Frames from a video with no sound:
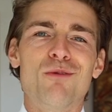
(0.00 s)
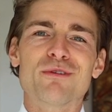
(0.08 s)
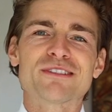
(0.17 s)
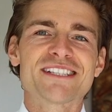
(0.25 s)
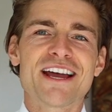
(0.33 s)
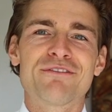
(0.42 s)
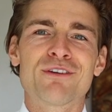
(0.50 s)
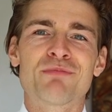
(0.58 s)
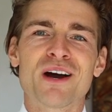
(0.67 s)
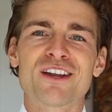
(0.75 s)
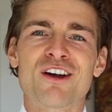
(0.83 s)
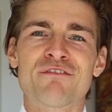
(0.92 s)
almost
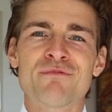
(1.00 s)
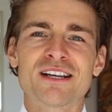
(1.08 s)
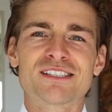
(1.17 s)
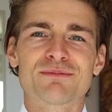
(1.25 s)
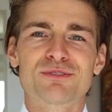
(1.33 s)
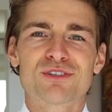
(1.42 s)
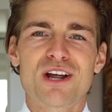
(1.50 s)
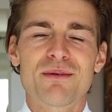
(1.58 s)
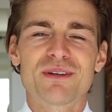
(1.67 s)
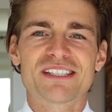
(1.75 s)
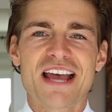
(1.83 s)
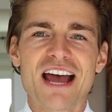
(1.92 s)
everybody of my
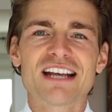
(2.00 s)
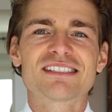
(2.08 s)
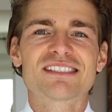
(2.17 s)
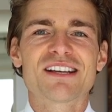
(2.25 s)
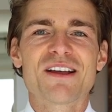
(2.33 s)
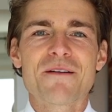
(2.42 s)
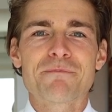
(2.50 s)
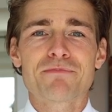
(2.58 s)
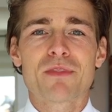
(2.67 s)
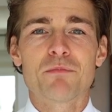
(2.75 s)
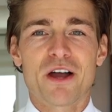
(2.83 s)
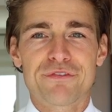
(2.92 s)
subscribers has
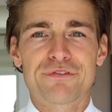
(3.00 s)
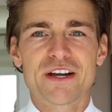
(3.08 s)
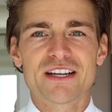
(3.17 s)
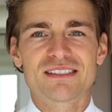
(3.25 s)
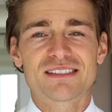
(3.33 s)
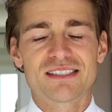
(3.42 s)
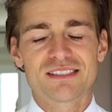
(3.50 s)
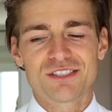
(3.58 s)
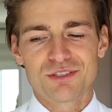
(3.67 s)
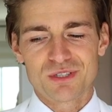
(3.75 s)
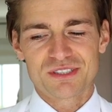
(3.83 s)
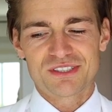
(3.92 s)
my
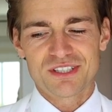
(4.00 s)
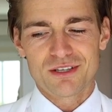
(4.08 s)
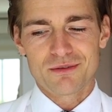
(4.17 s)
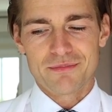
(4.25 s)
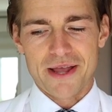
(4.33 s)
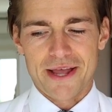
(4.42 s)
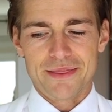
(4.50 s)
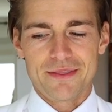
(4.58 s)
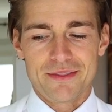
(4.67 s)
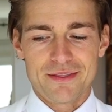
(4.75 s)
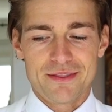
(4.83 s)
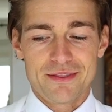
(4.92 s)
fragrances, you will see, man,